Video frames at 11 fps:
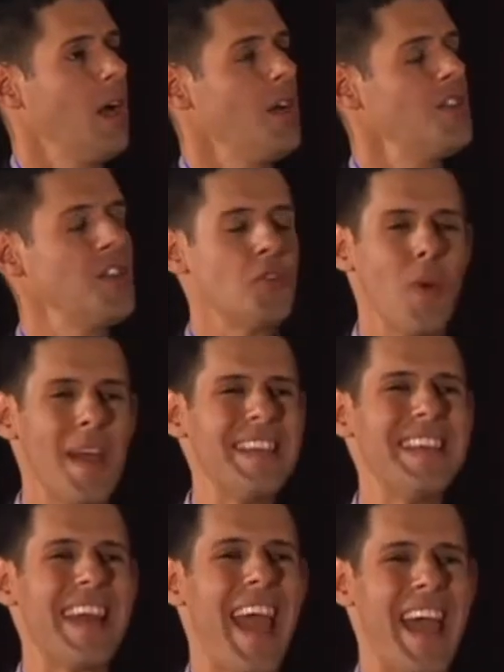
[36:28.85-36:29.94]
Since when
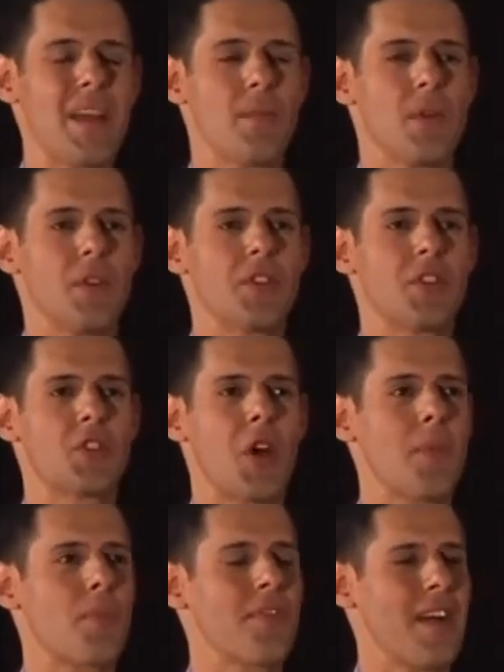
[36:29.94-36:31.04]
did animals
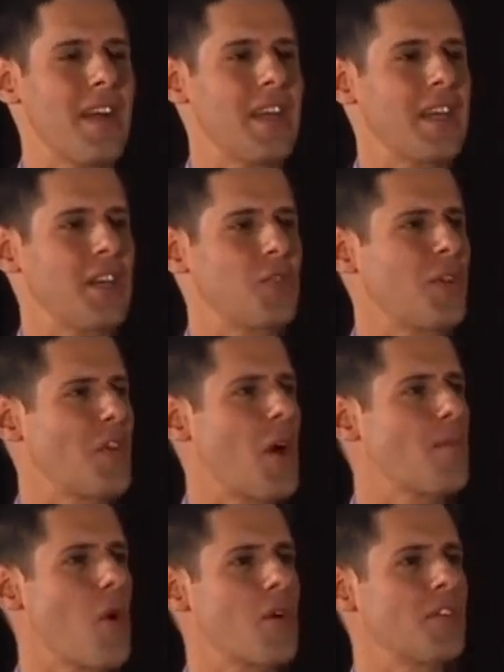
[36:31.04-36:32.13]
start providing us with our
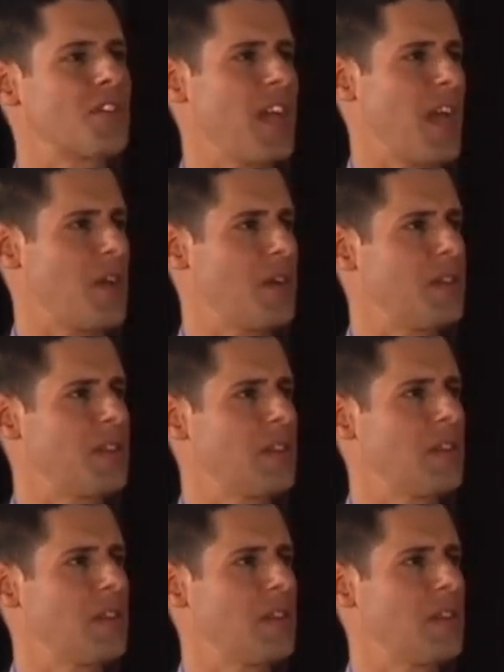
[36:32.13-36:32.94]
moral standards?